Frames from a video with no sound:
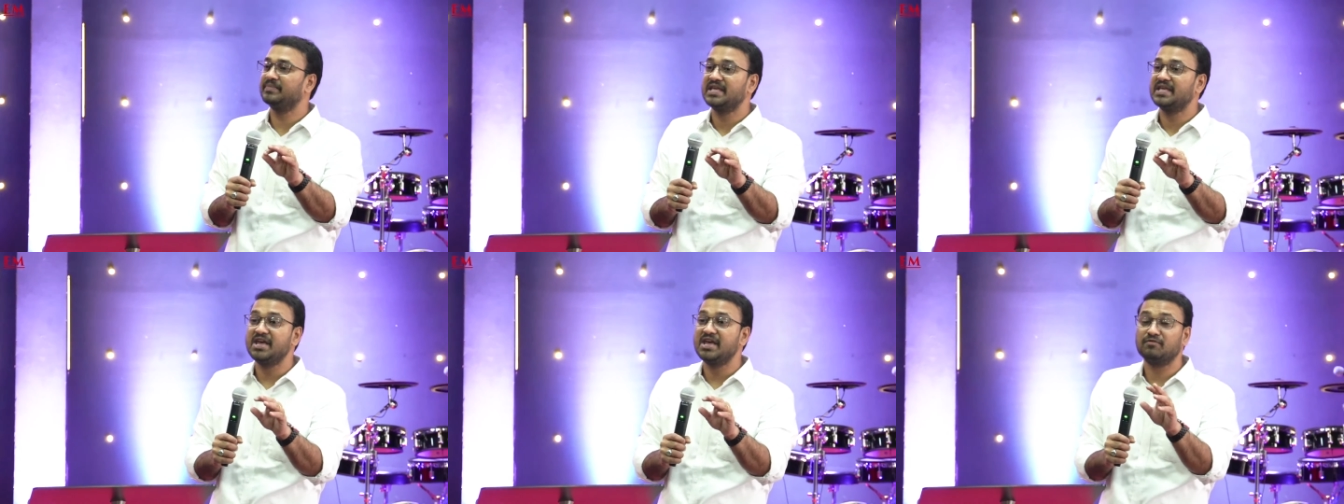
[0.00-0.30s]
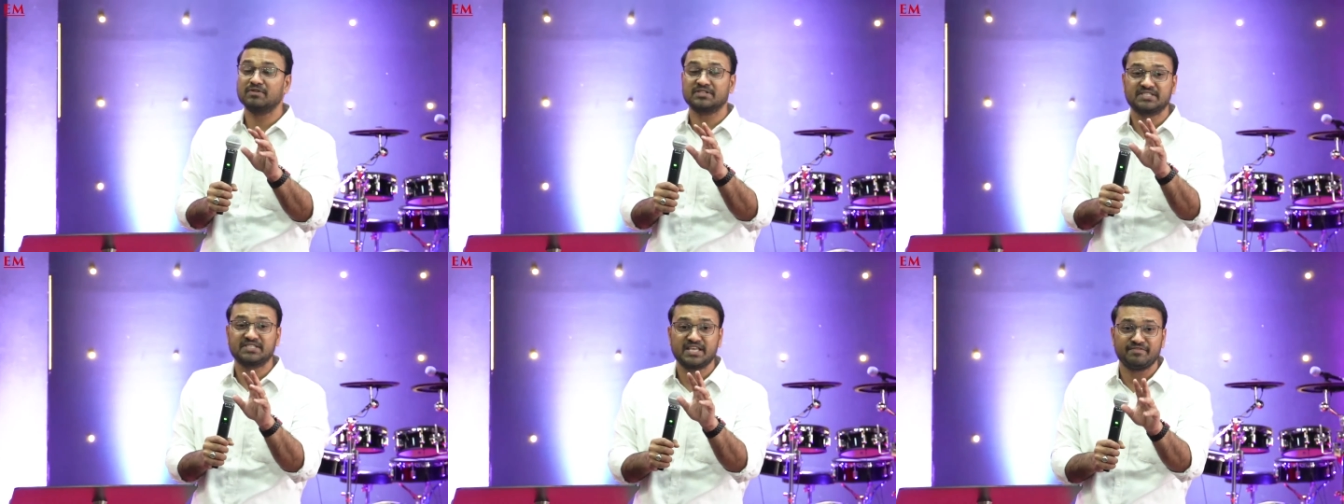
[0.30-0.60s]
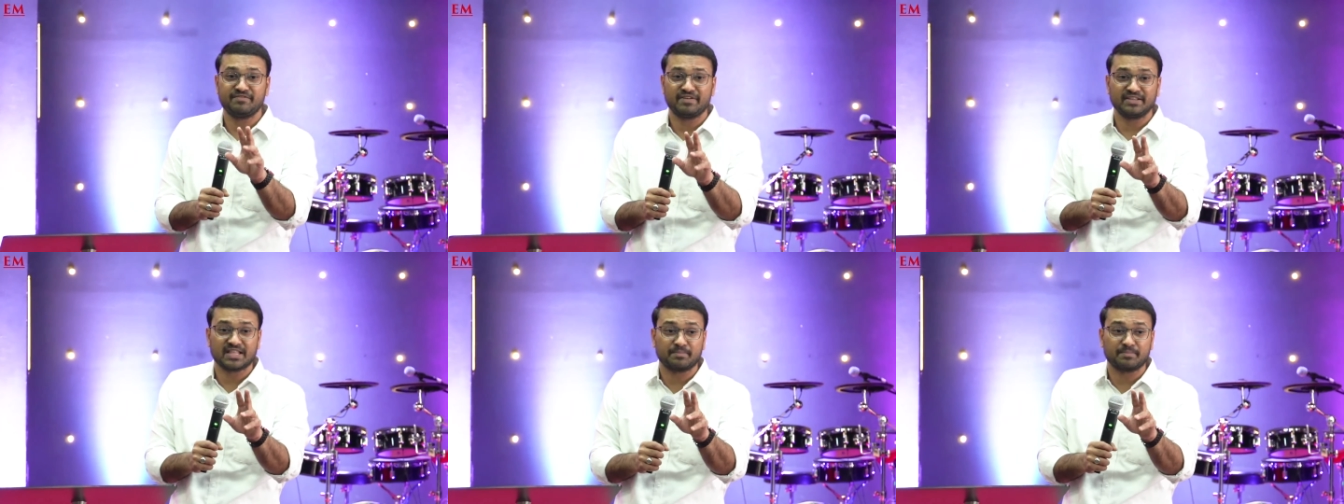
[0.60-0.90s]
He was
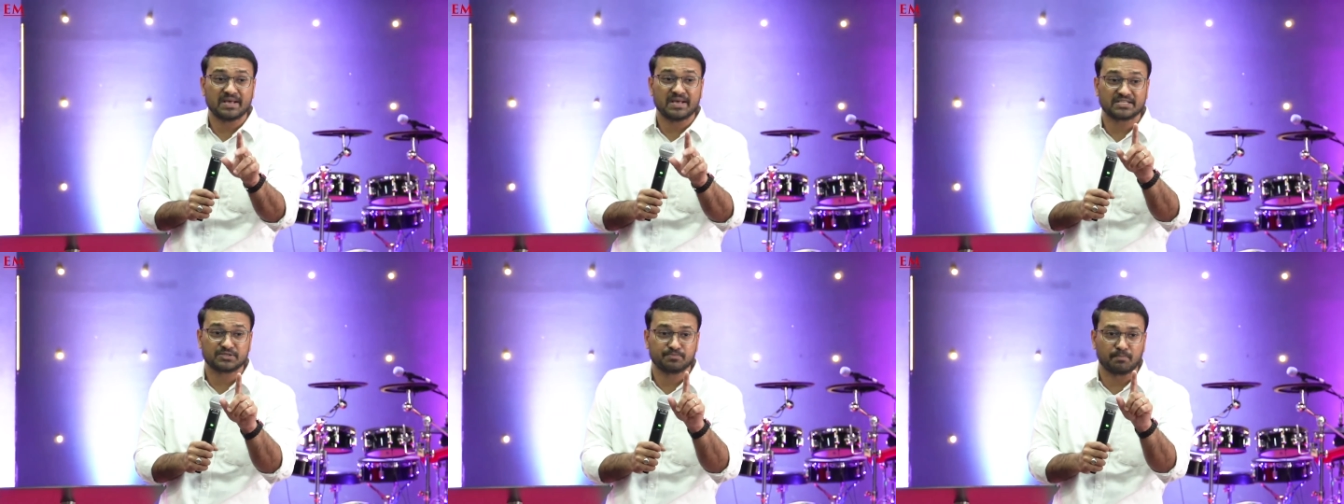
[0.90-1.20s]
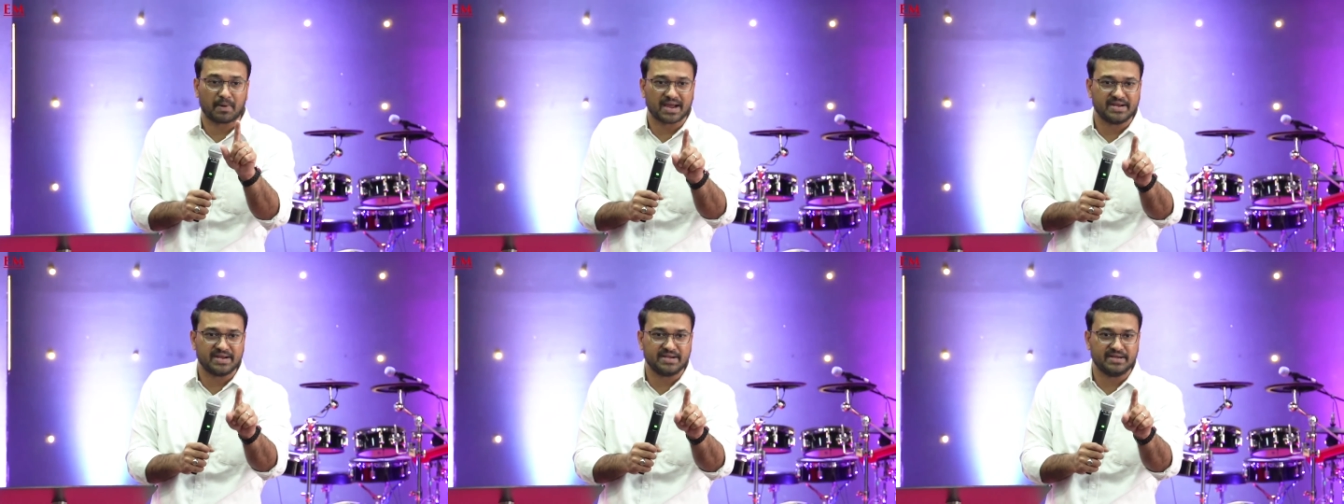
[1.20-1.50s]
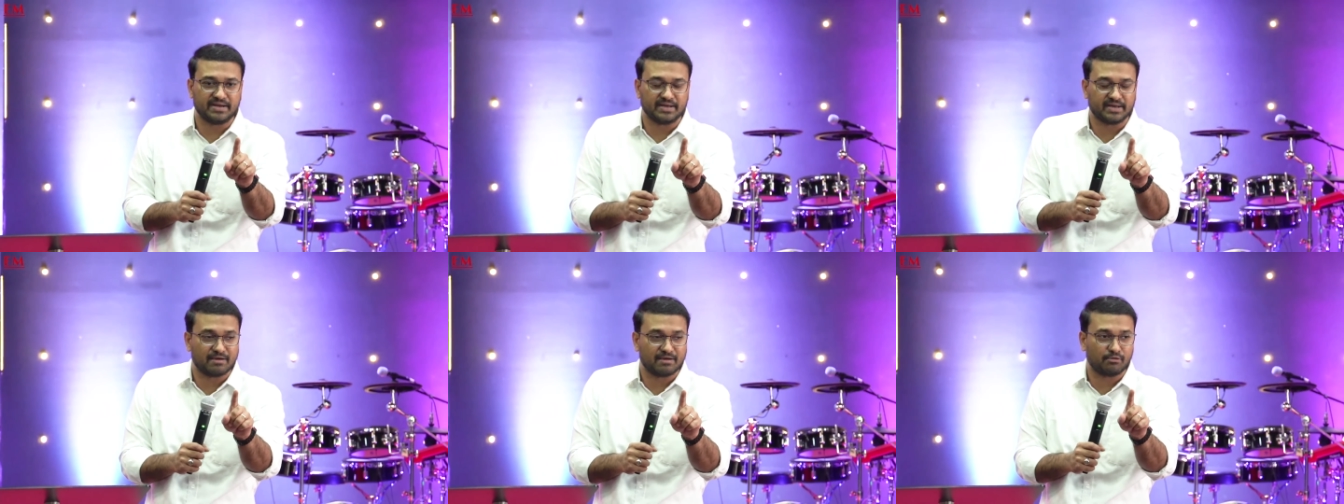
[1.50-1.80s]
giving them his mind.
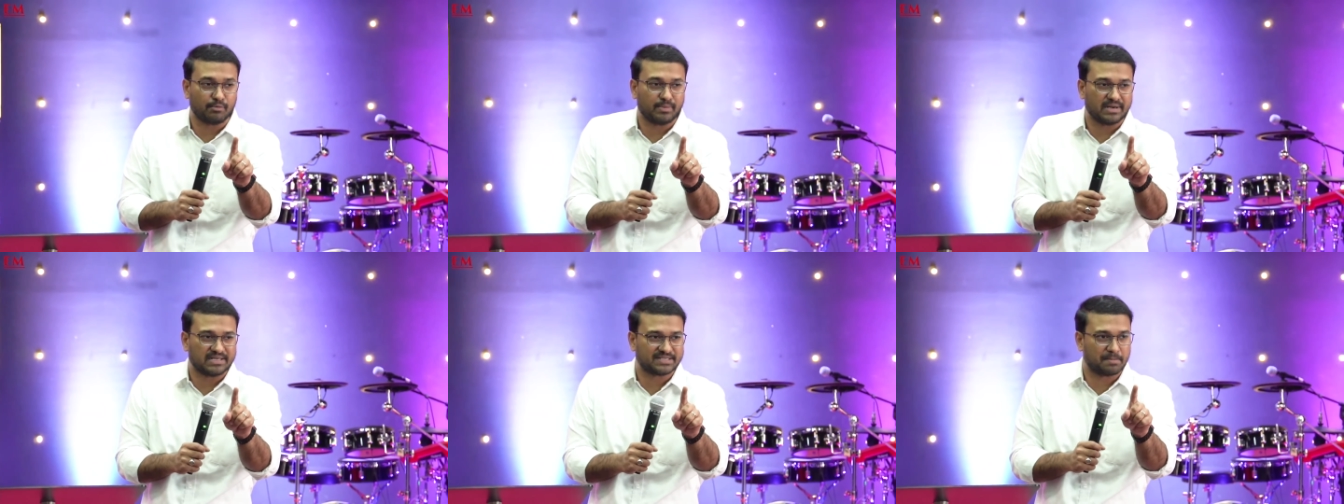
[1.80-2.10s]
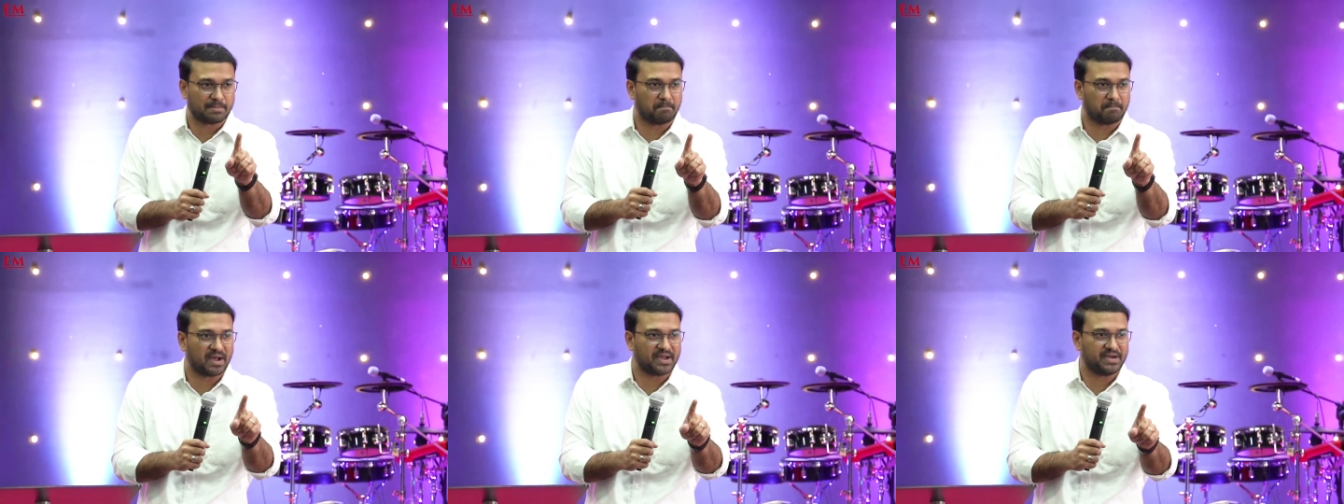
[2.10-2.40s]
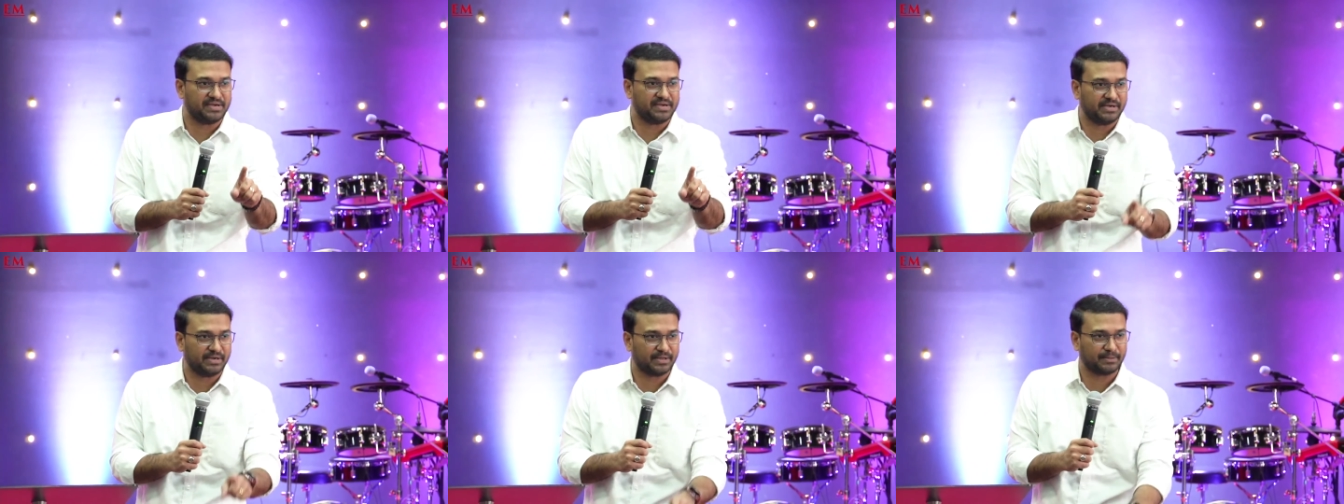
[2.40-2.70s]
Everybody say
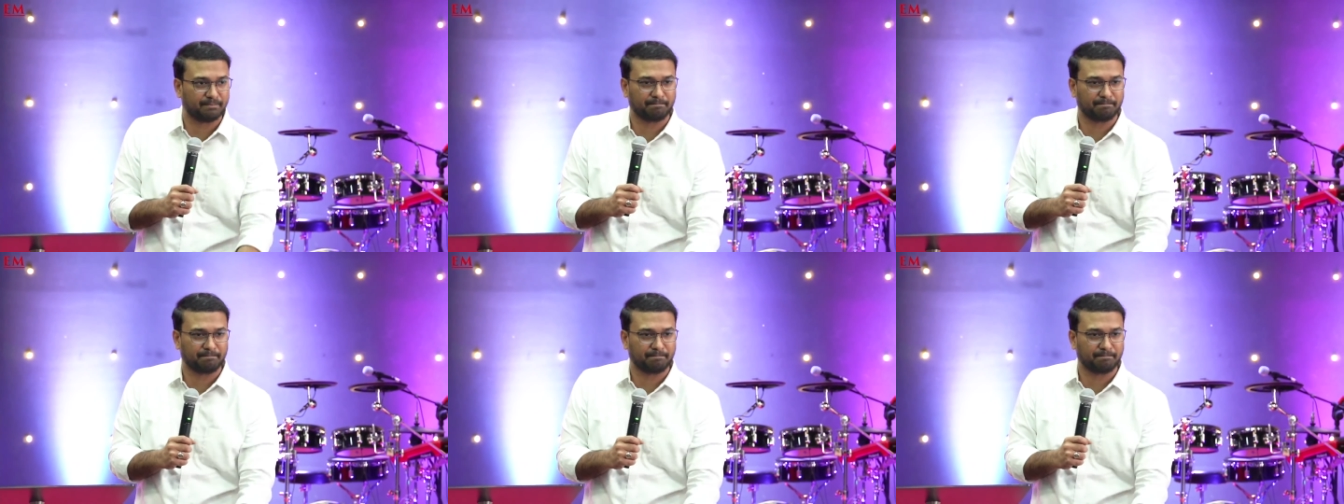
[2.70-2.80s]
mind.